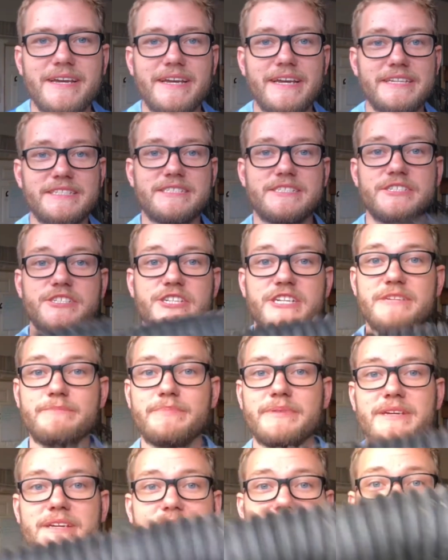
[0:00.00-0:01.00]
It's cheap,
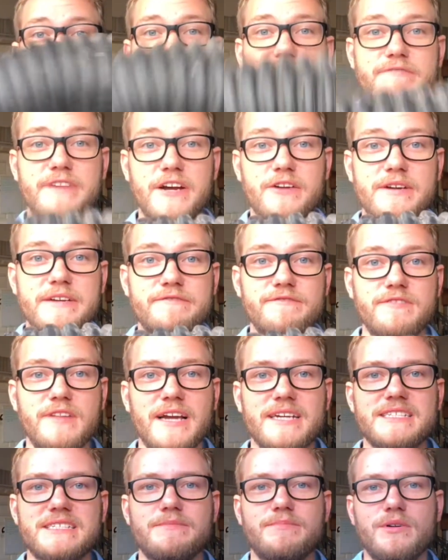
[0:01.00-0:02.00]
it's very
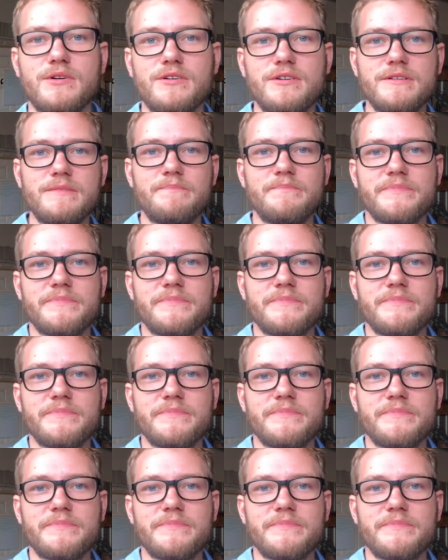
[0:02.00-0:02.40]
flexible,